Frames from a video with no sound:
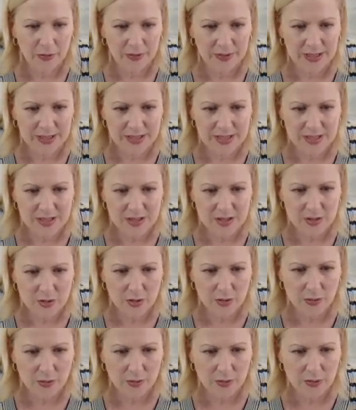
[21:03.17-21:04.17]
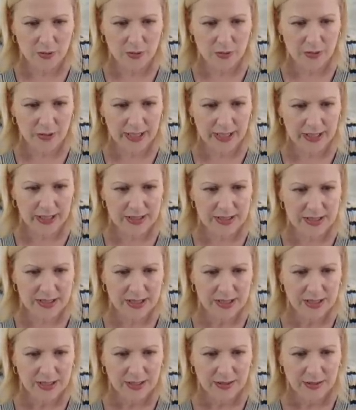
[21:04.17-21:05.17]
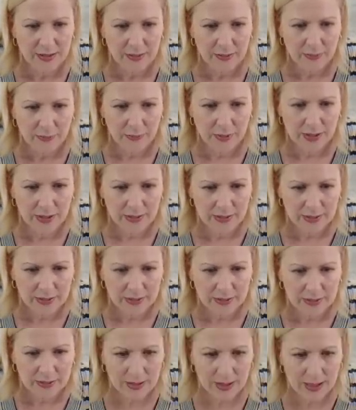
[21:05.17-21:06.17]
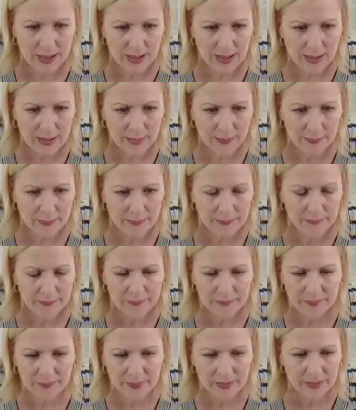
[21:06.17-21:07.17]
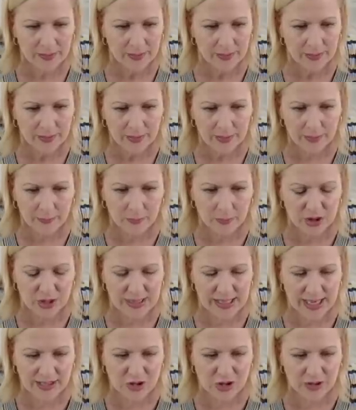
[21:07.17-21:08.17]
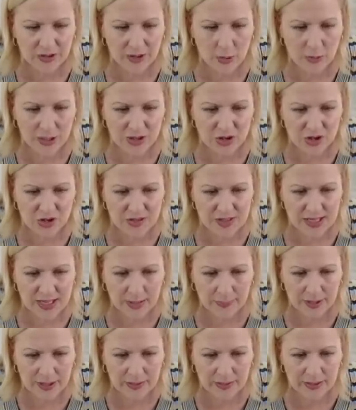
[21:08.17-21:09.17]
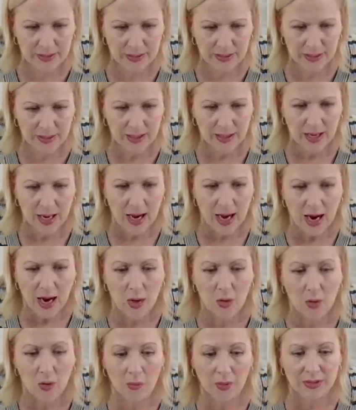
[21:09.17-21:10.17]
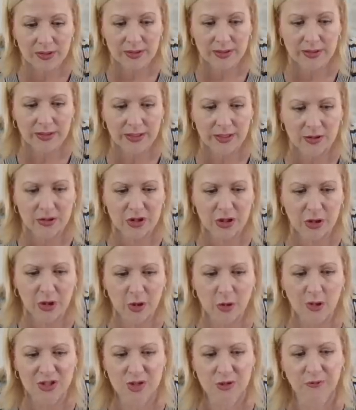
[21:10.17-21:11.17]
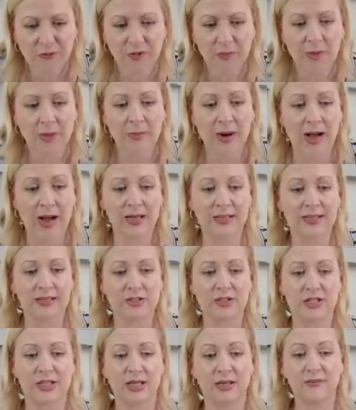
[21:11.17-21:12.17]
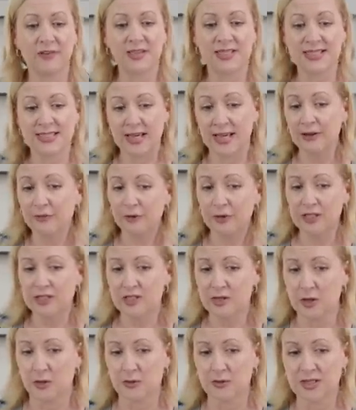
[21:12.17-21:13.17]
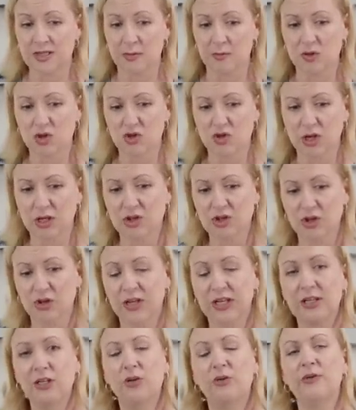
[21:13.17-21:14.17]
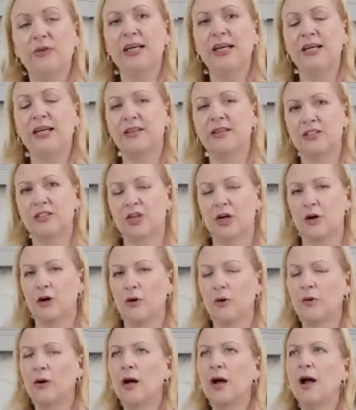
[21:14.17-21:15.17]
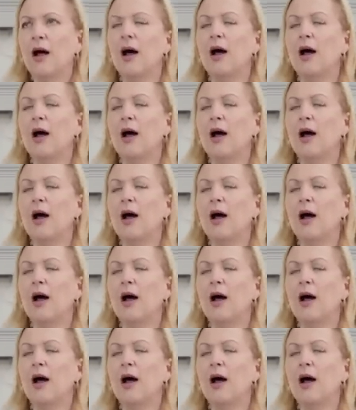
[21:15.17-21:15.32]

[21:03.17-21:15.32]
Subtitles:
This is so great with, I'm just catching the questions come in. Oh, here's a good question from Ahmad. To give a savory scone some structure, can you knead the dough?